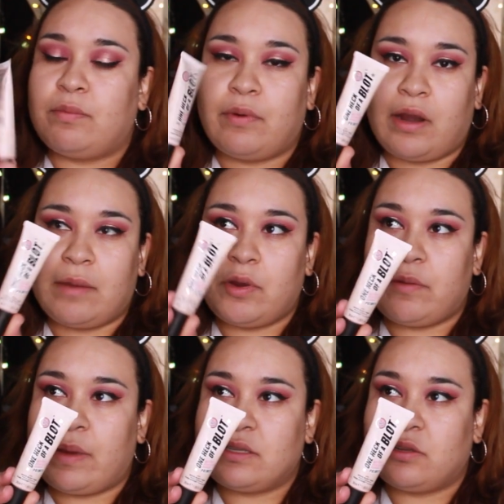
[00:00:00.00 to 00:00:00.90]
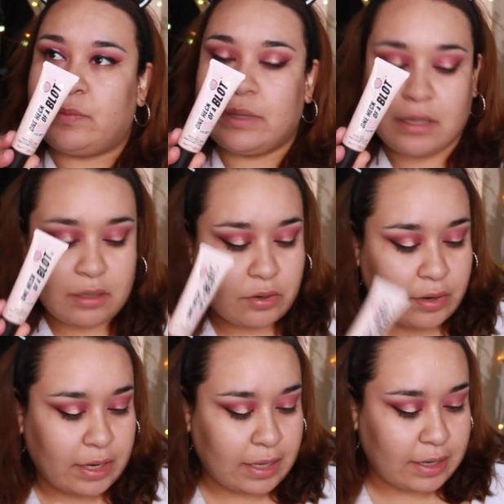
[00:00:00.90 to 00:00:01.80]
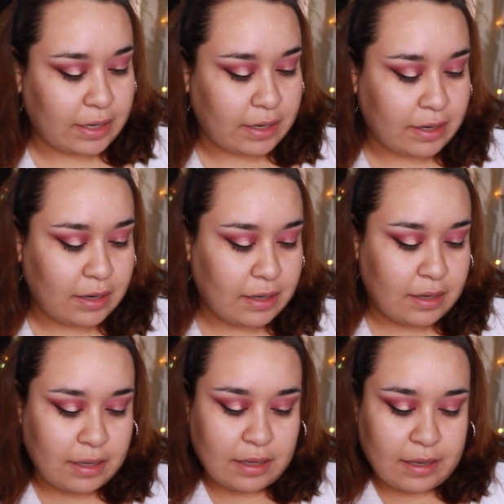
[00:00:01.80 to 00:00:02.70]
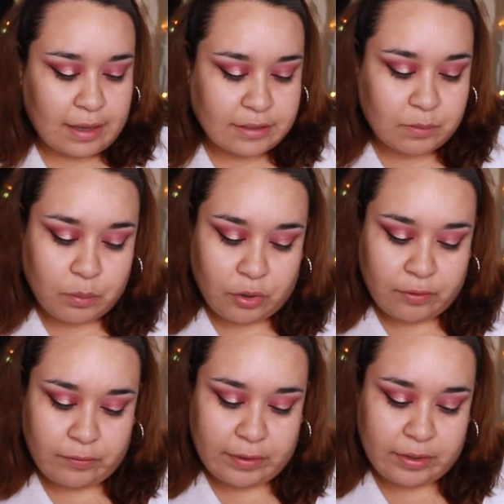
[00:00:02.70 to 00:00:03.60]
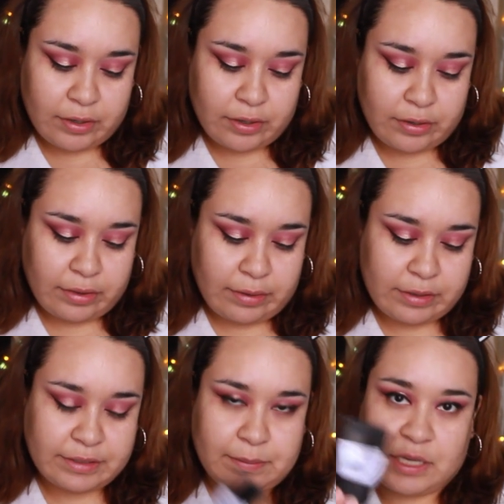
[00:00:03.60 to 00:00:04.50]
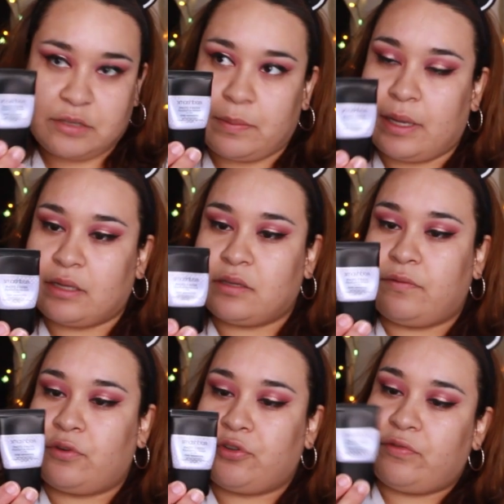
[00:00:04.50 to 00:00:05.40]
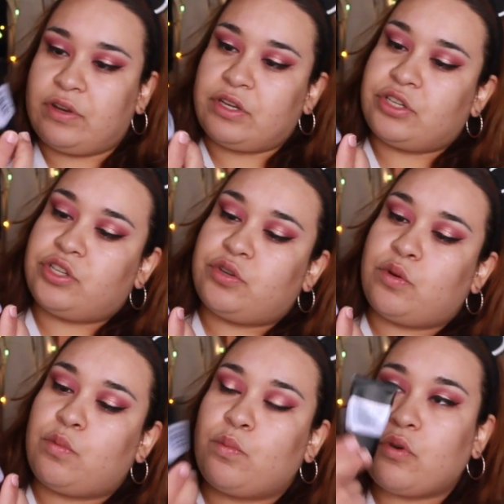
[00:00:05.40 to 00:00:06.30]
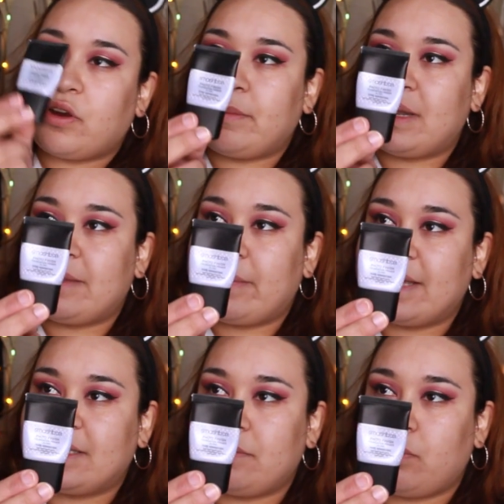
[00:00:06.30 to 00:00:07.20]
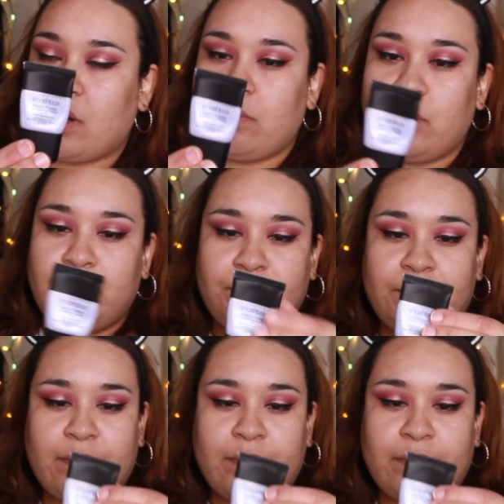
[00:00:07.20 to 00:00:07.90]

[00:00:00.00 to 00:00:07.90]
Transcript: primer by Soap & Glory. And then as a pore filler, the Smashbox Photo Finish Pore Minimizing Primer.